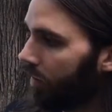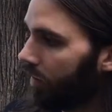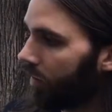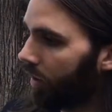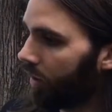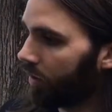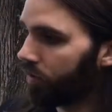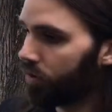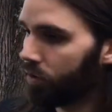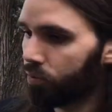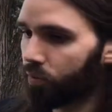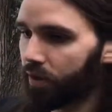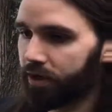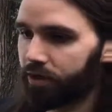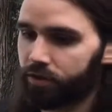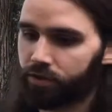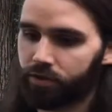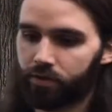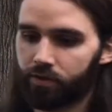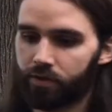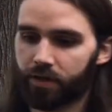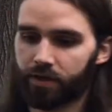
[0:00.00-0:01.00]
A good way to
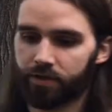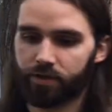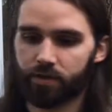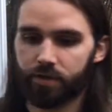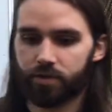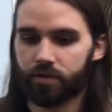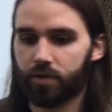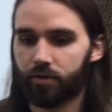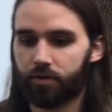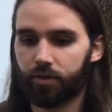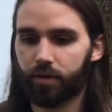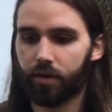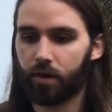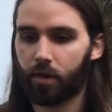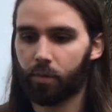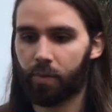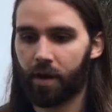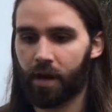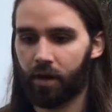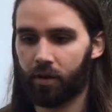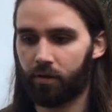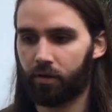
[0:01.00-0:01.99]
do this is to think
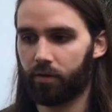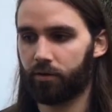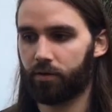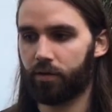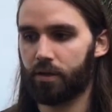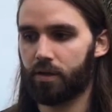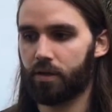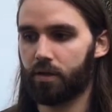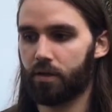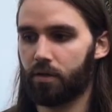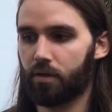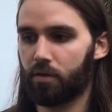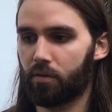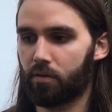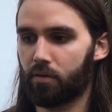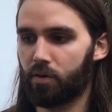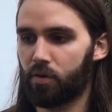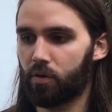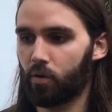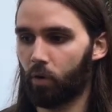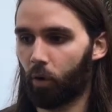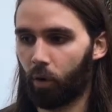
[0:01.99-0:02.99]
about the
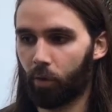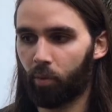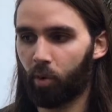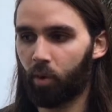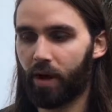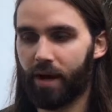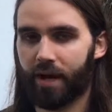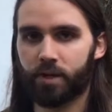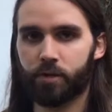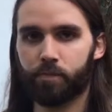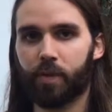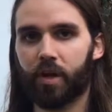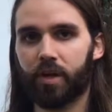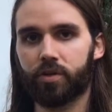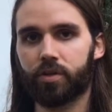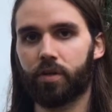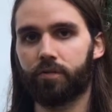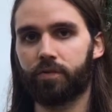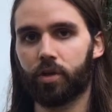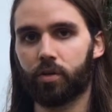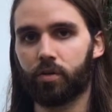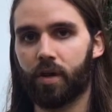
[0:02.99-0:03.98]
normal aspects
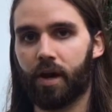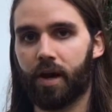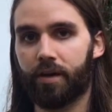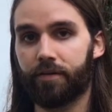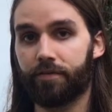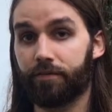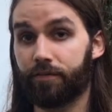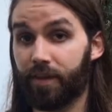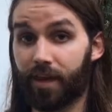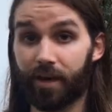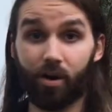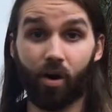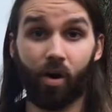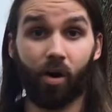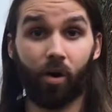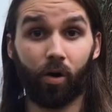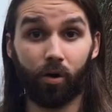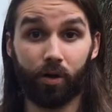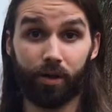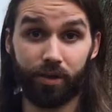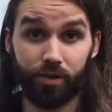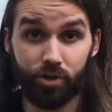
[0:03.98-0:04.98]
of your life that
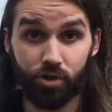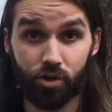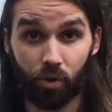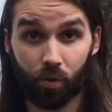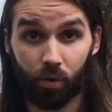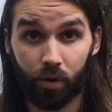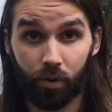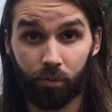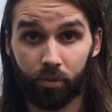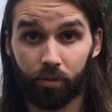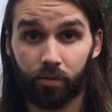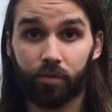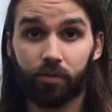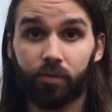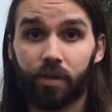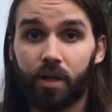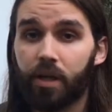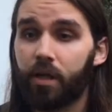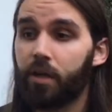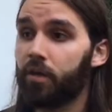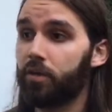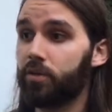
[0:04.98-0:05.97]
are enjoyable.
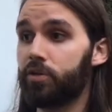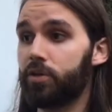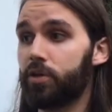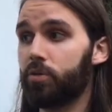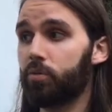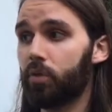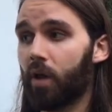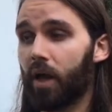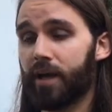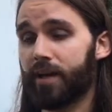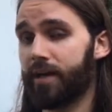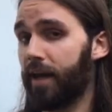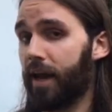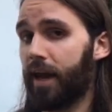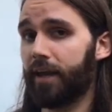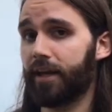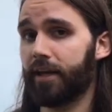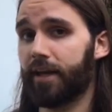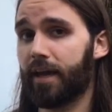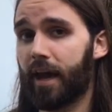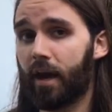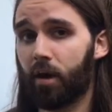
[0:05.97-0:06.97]
Do you like
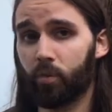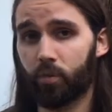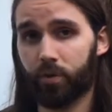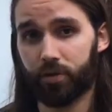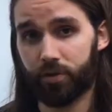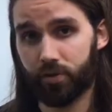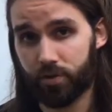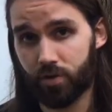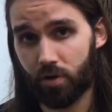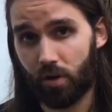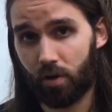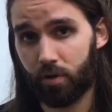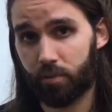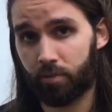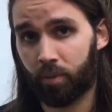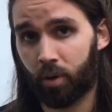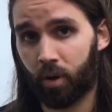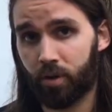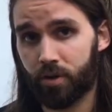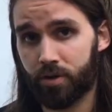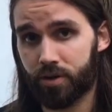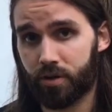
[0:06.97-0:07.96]
hanging out with a certain
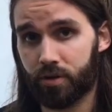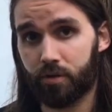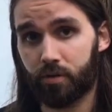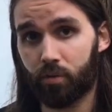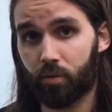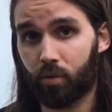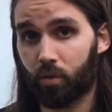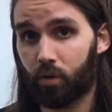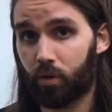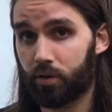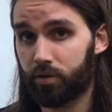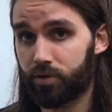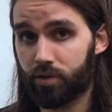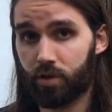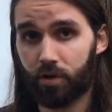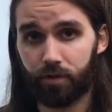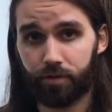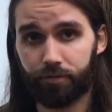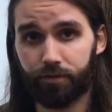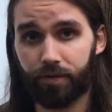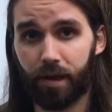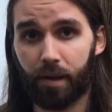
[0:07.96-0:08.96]
person or a
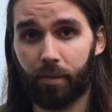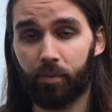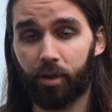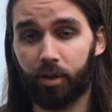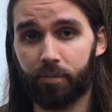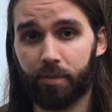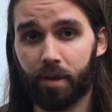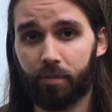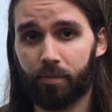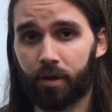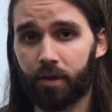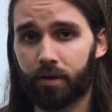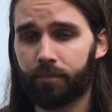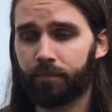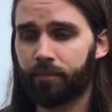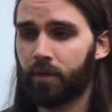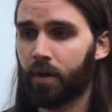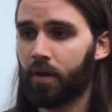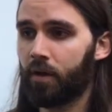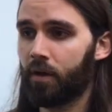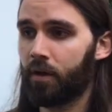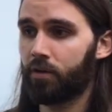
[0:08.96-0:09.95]
certain family member?
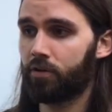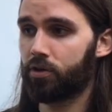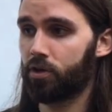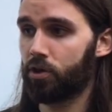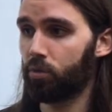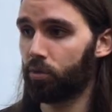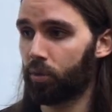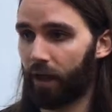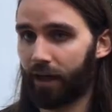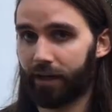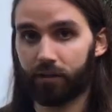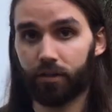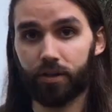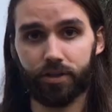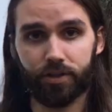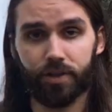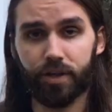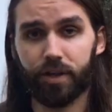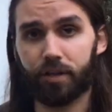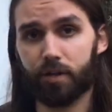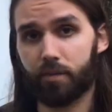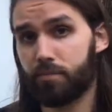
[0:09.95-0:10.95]
Do you like
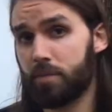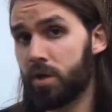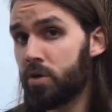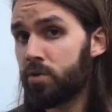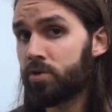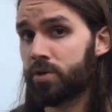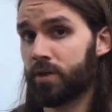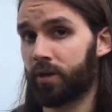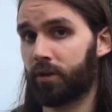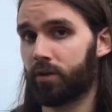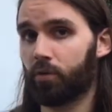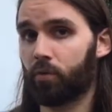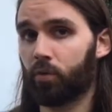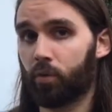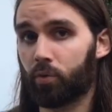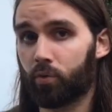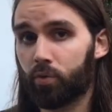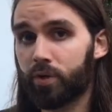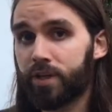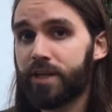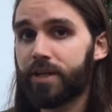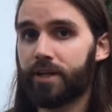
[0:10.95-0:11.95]
listening to music or
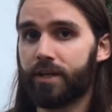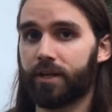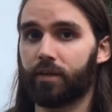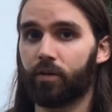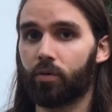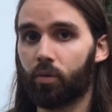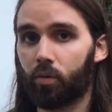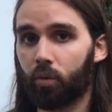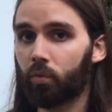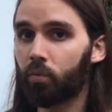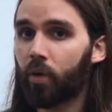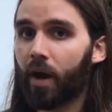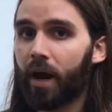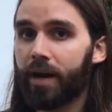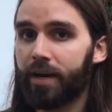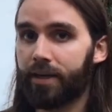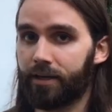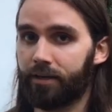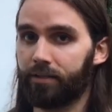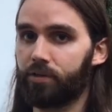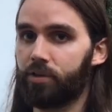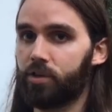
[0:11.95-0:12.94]
reading or
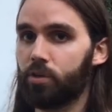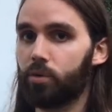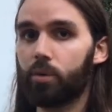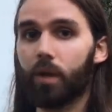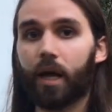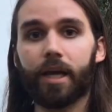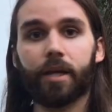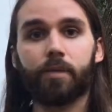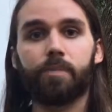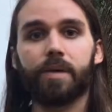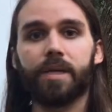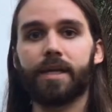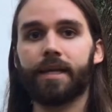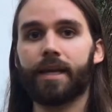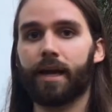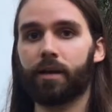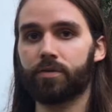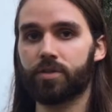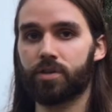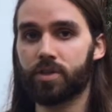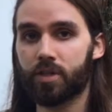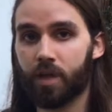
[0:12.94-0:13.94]
writing? Do you like being
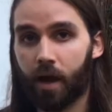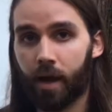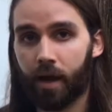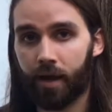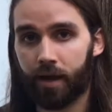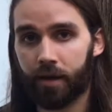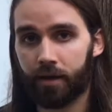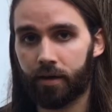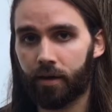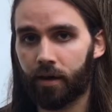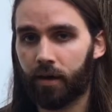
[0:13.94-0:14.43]
outside?